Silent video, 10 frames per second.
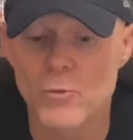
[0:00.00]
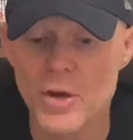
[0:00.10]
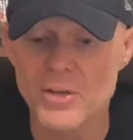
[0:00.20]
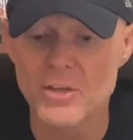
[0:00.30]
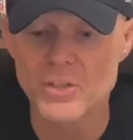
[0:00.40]

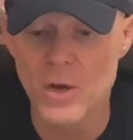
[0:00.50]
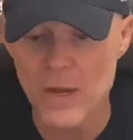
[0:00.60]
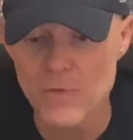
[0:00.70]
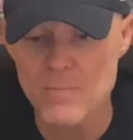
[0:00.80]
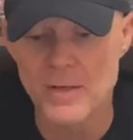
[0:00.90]
radio show
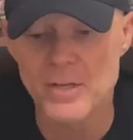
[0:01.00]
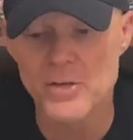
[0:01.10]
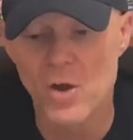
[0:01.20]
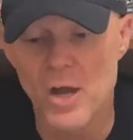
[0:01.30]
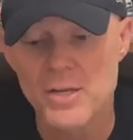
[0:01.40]
every Monday
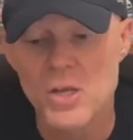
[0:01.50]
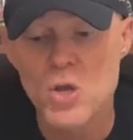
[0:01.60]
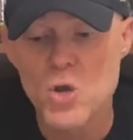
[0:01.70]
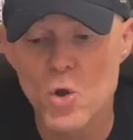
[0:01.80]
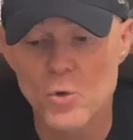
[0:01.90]
night
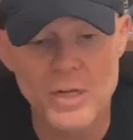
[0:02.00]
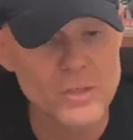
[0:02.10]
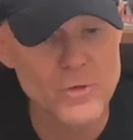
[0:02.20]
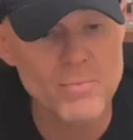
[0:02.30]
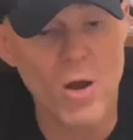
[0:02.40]
called
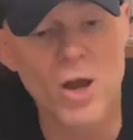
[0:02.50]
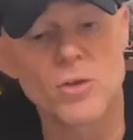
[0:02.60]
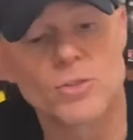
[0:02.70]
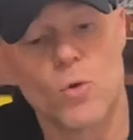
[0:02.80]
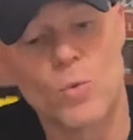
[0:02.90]
Country
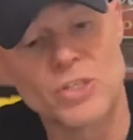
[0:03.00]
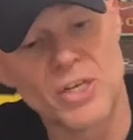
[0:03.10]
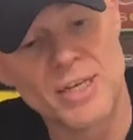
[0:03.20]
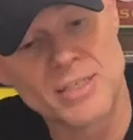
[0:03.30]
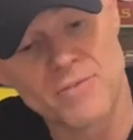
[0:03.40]
Miles, which
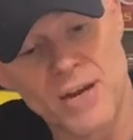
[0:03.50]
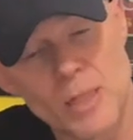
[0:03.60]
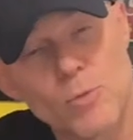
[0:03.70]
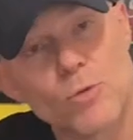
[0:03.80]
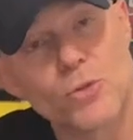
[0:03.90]
is
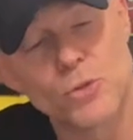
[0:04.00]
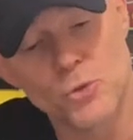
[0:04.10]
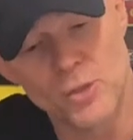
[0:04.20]
available to